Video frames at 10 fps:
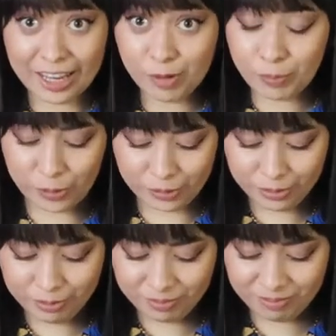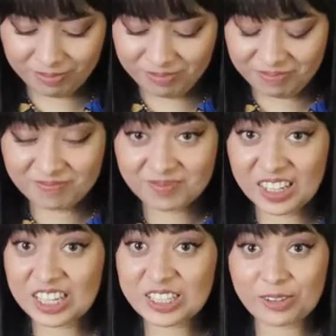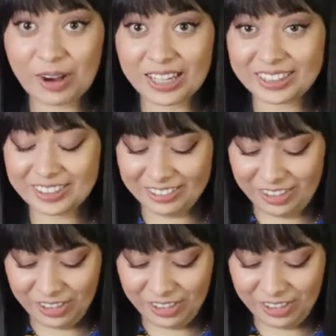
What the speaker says: April, guess what?